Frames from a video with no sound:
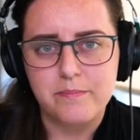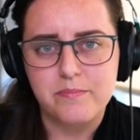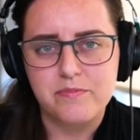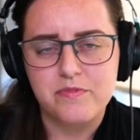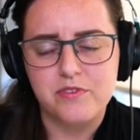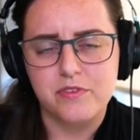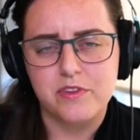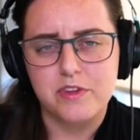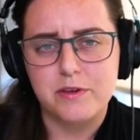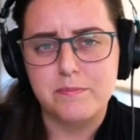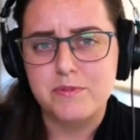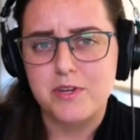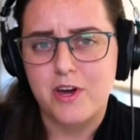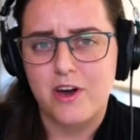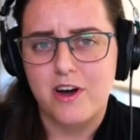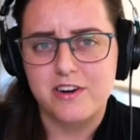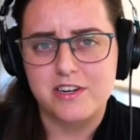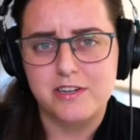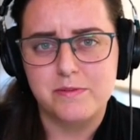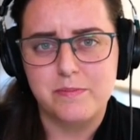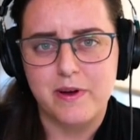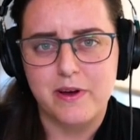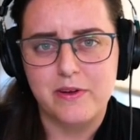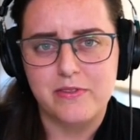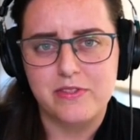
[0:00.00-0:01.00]
Philippe
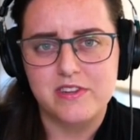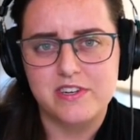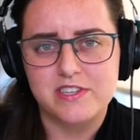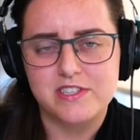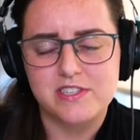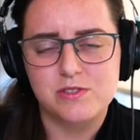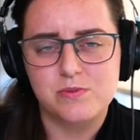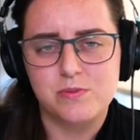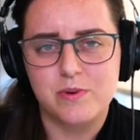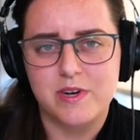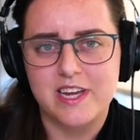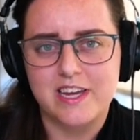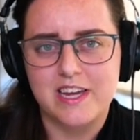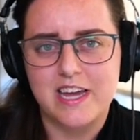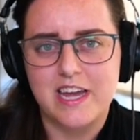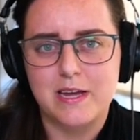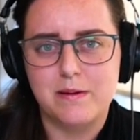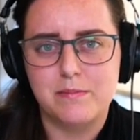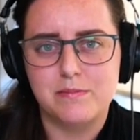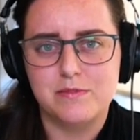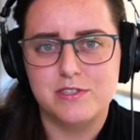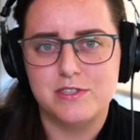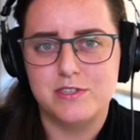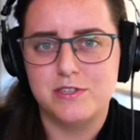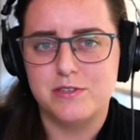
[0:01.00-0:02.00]
talked about this when it
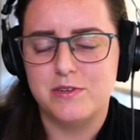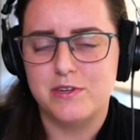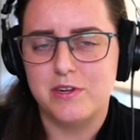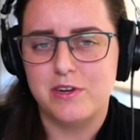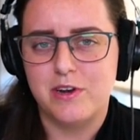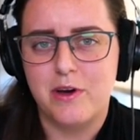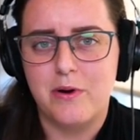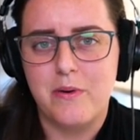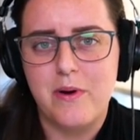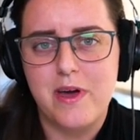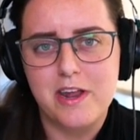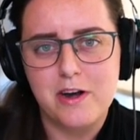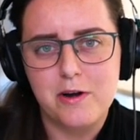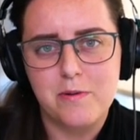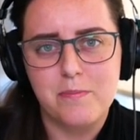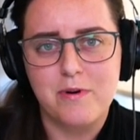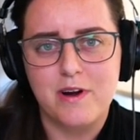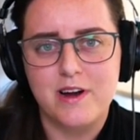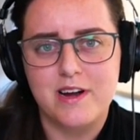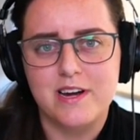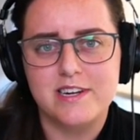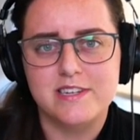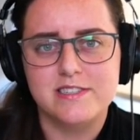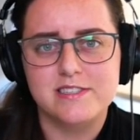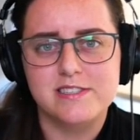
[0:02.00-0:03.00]
came to,
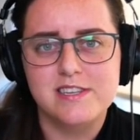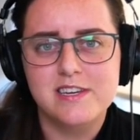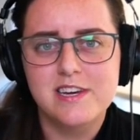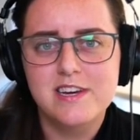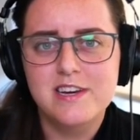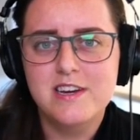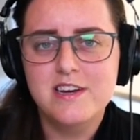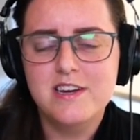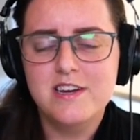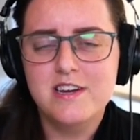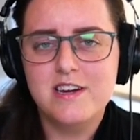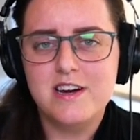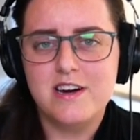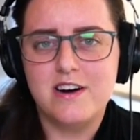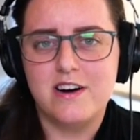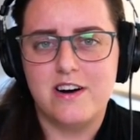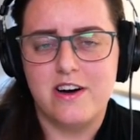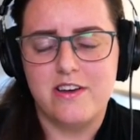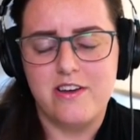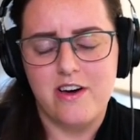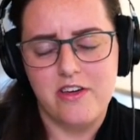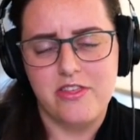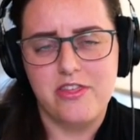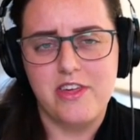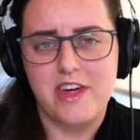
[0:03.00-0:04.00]
enterprise
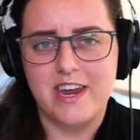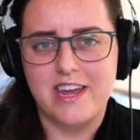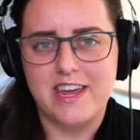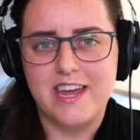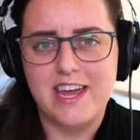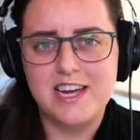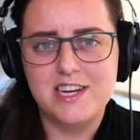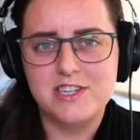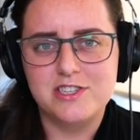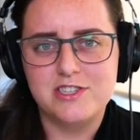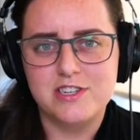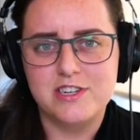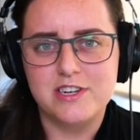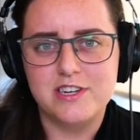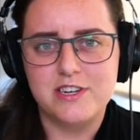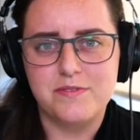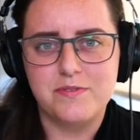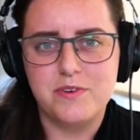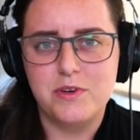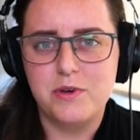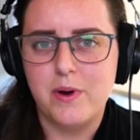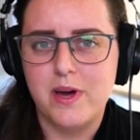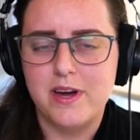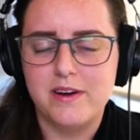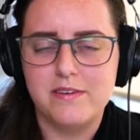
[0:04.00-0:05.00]
authentication.
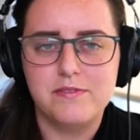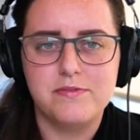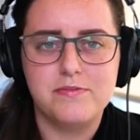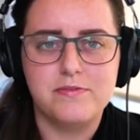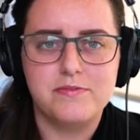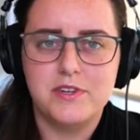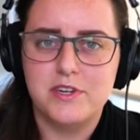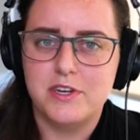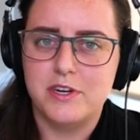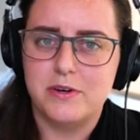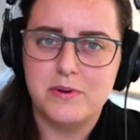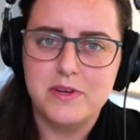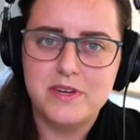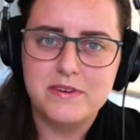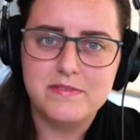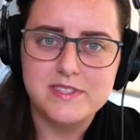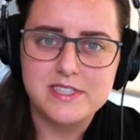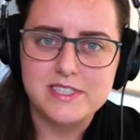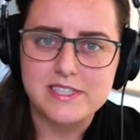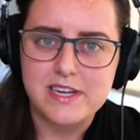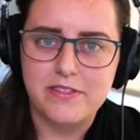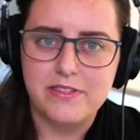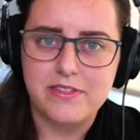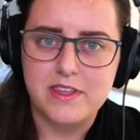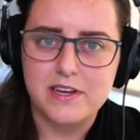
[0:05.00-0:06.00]
If you have, even
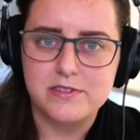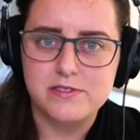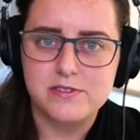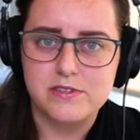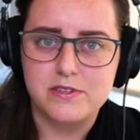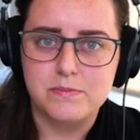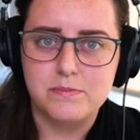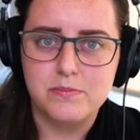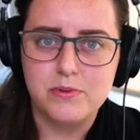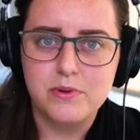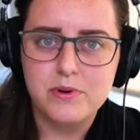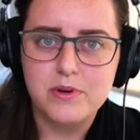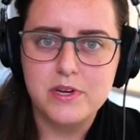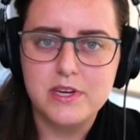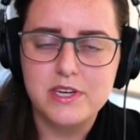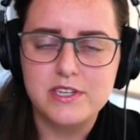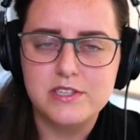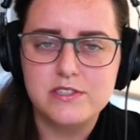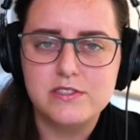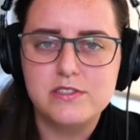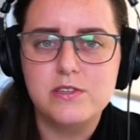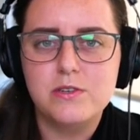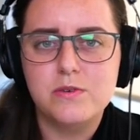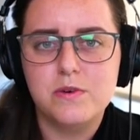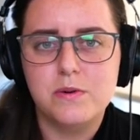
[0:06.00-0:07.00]
10,000
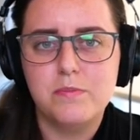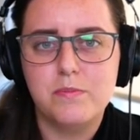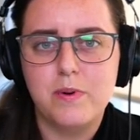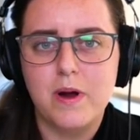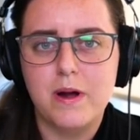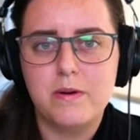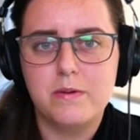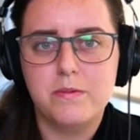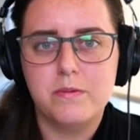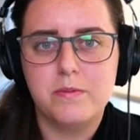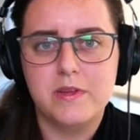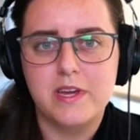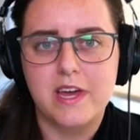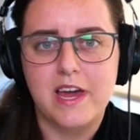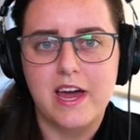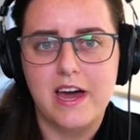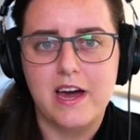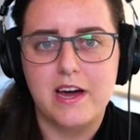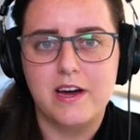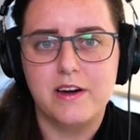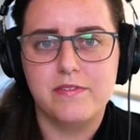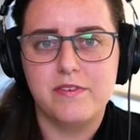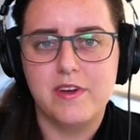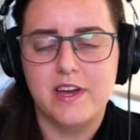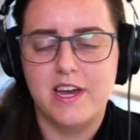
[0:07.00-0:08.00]
employees, you can probably
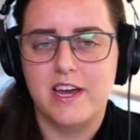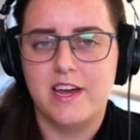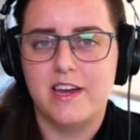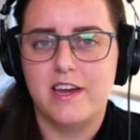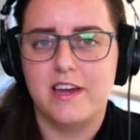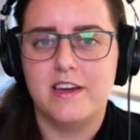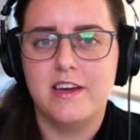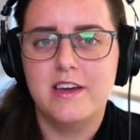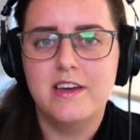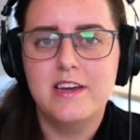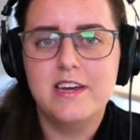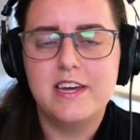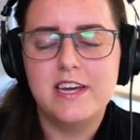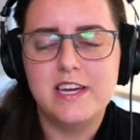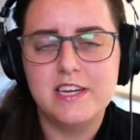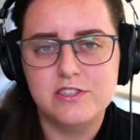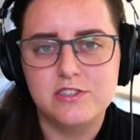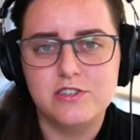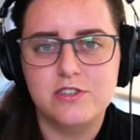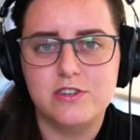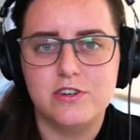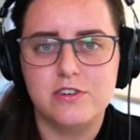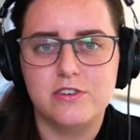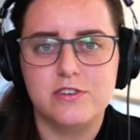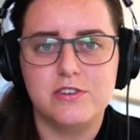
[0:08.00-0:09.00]
have a
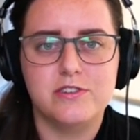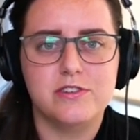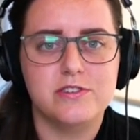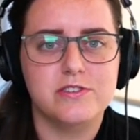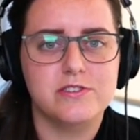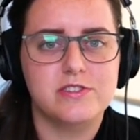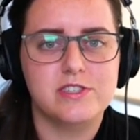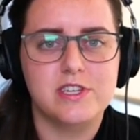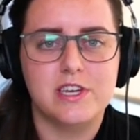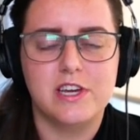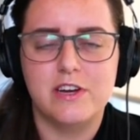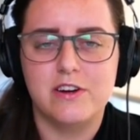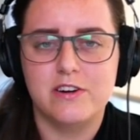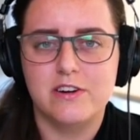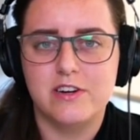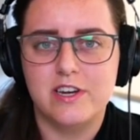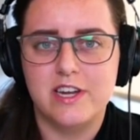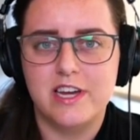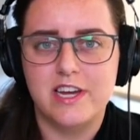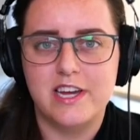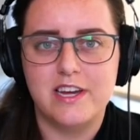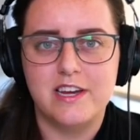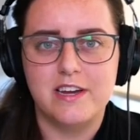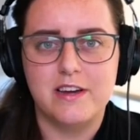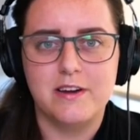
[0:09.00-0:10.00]
internal
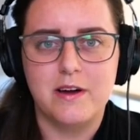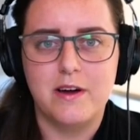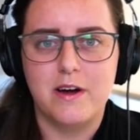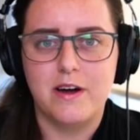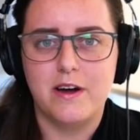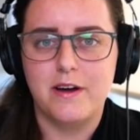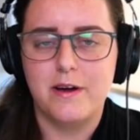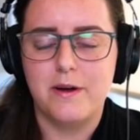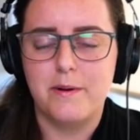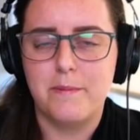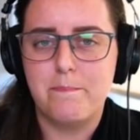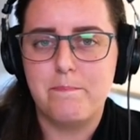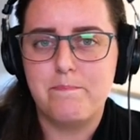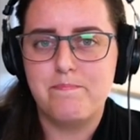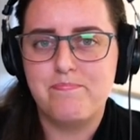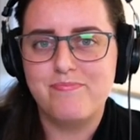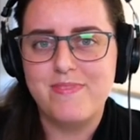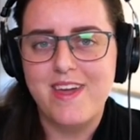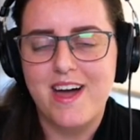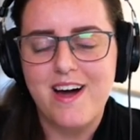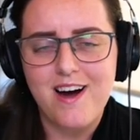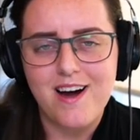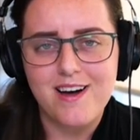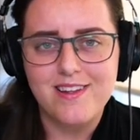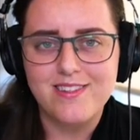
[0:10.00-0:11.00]
security
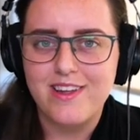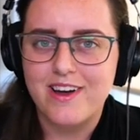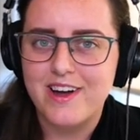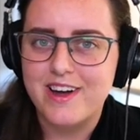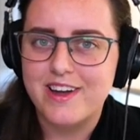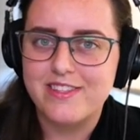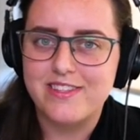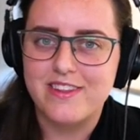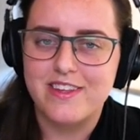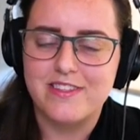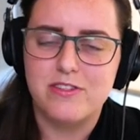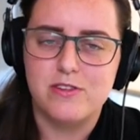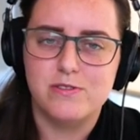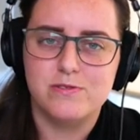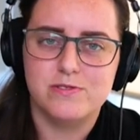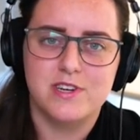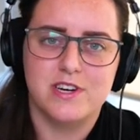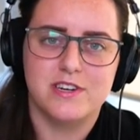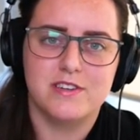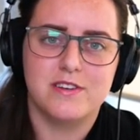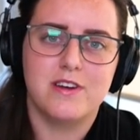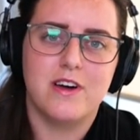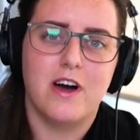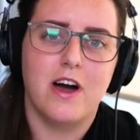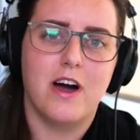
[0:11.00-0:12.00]
hotline that those
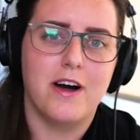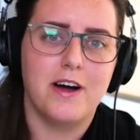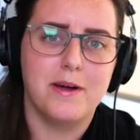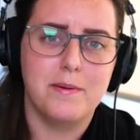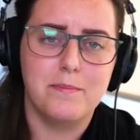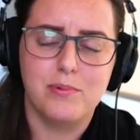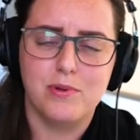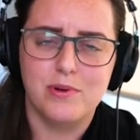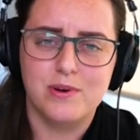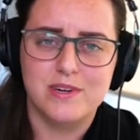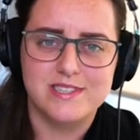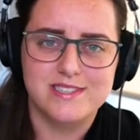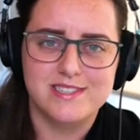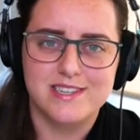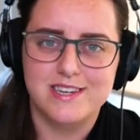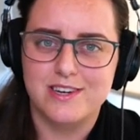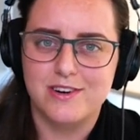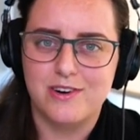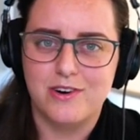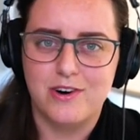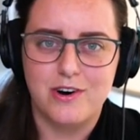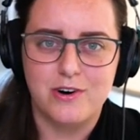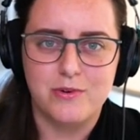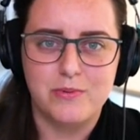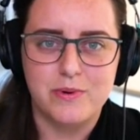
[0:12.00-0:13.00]
employees can
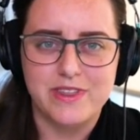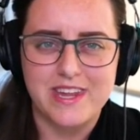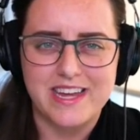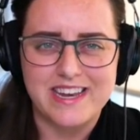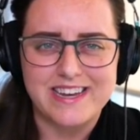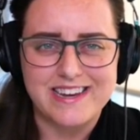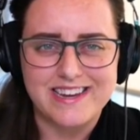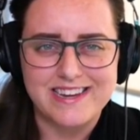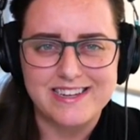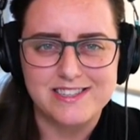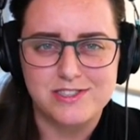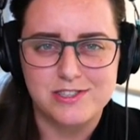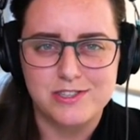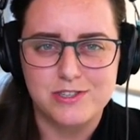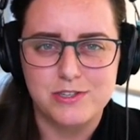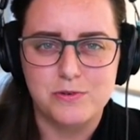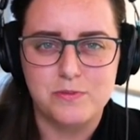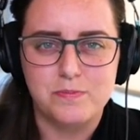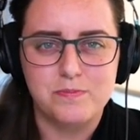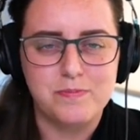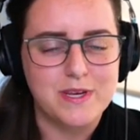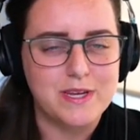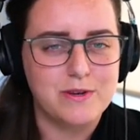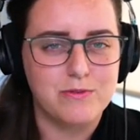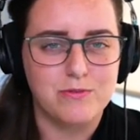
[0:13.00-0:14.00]
call when they need to
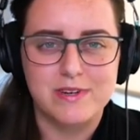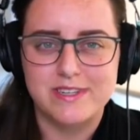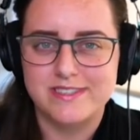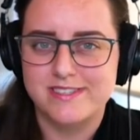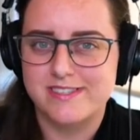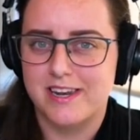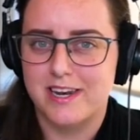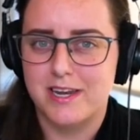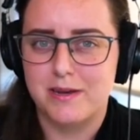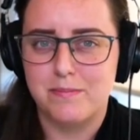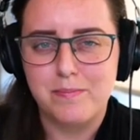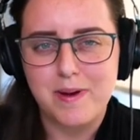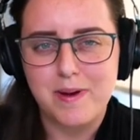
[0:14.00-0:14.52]
be resetting